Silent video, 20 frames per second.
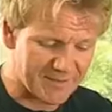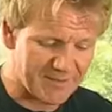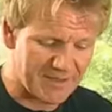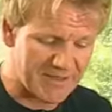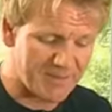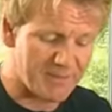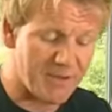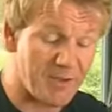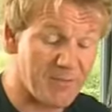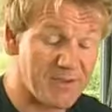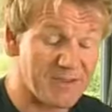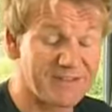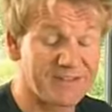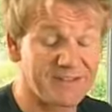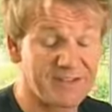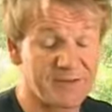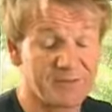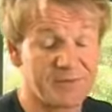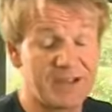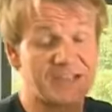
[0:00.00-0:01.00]
about the Bamix is
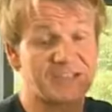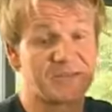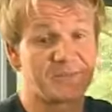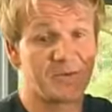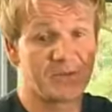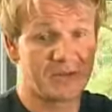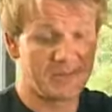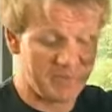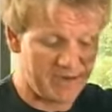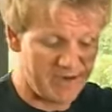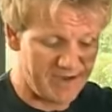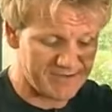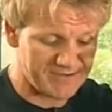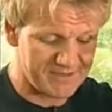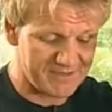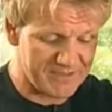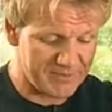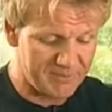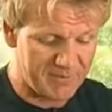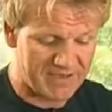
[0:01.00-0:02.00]
you can actually put the
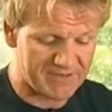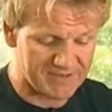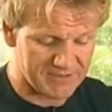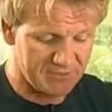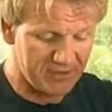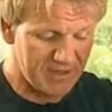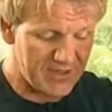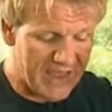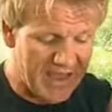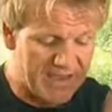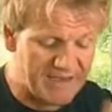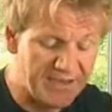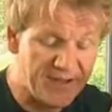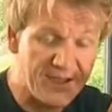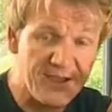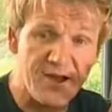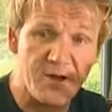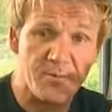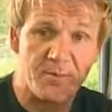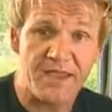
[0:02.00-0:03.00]
parsley, the basil, any
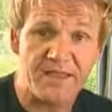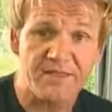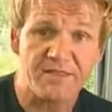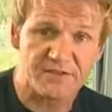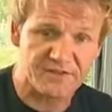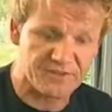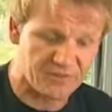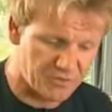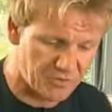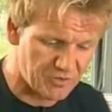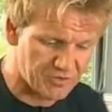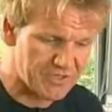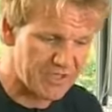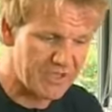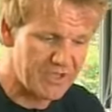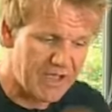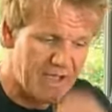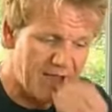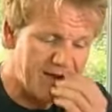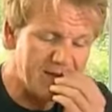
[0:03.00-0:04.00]
herb in the sauce,
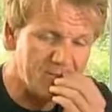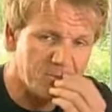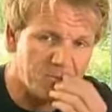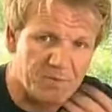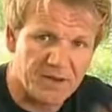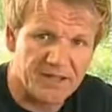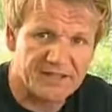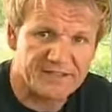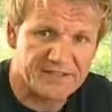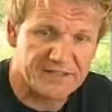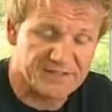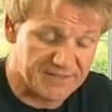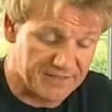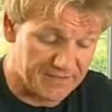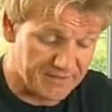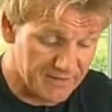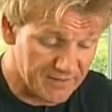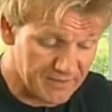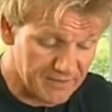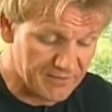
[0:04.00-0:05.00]
and it blitzes
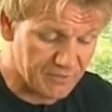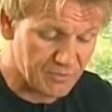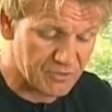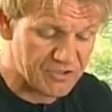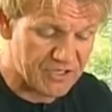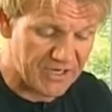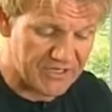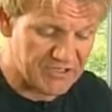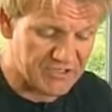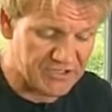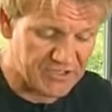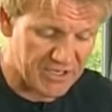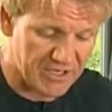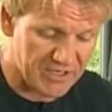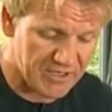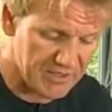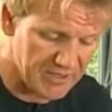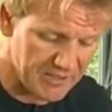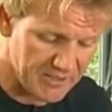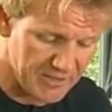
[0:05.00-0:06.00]
it. The sauce changes colour,